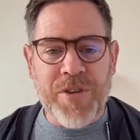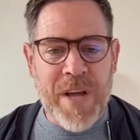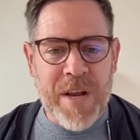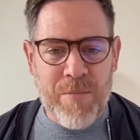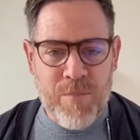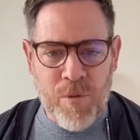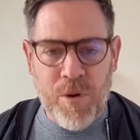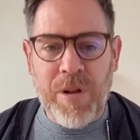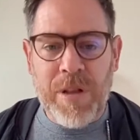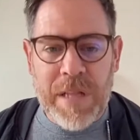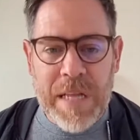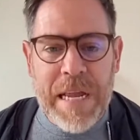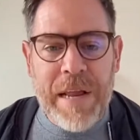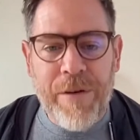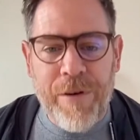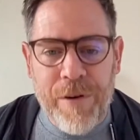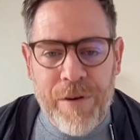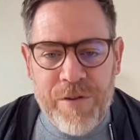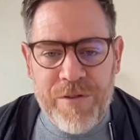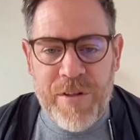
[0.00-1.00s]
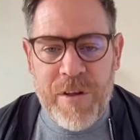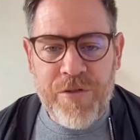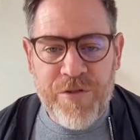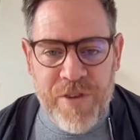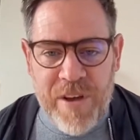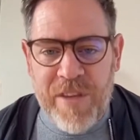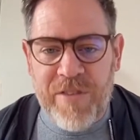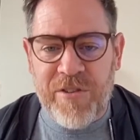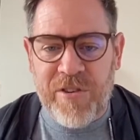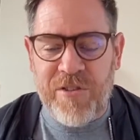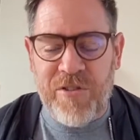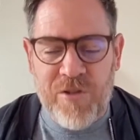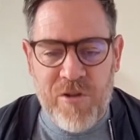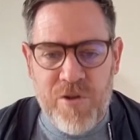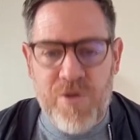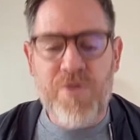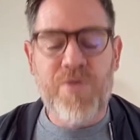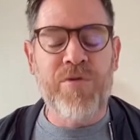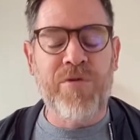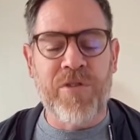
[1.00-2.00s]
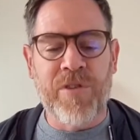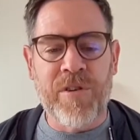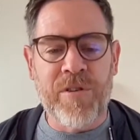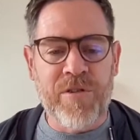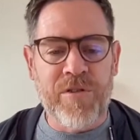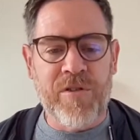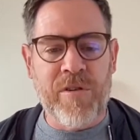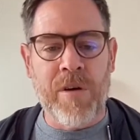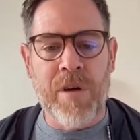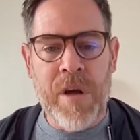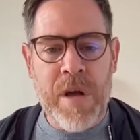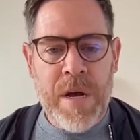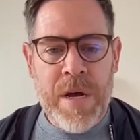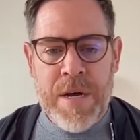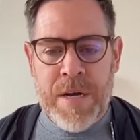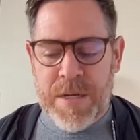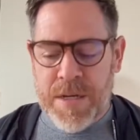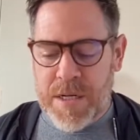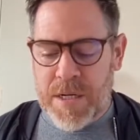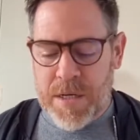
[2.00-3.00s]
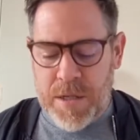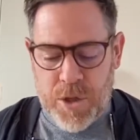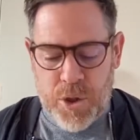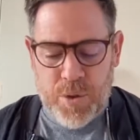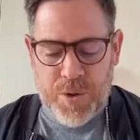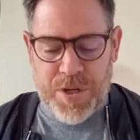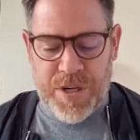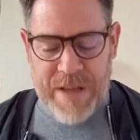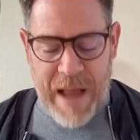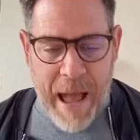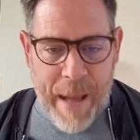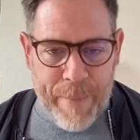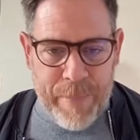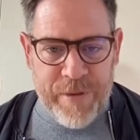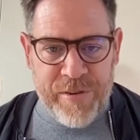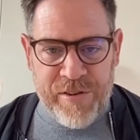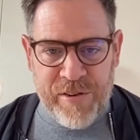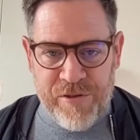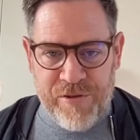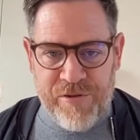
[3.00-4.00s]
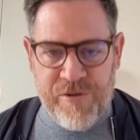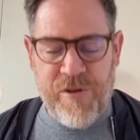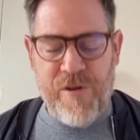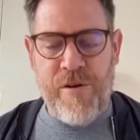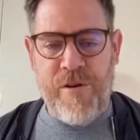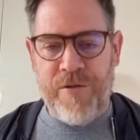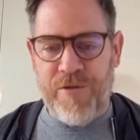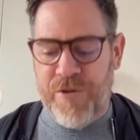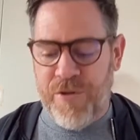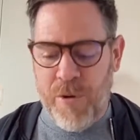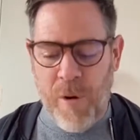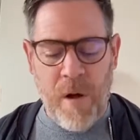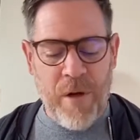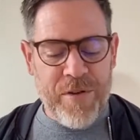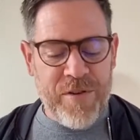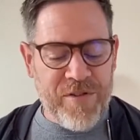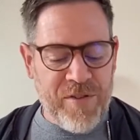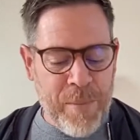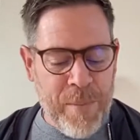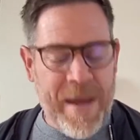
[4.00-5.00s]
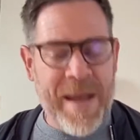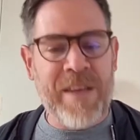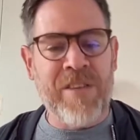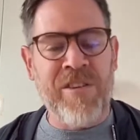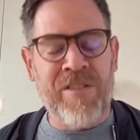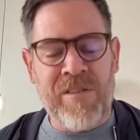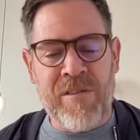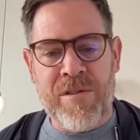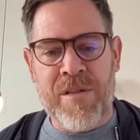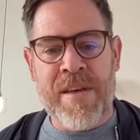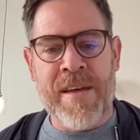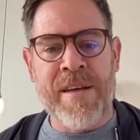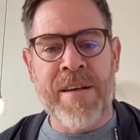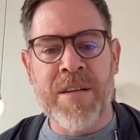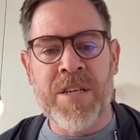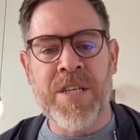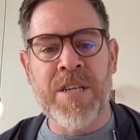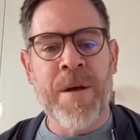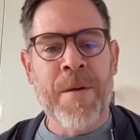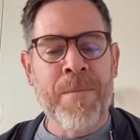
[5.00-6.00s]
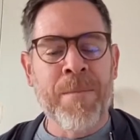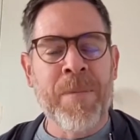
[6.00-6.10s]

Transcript: and real leaders that Jesus uses to establish his church and do all these amazing things.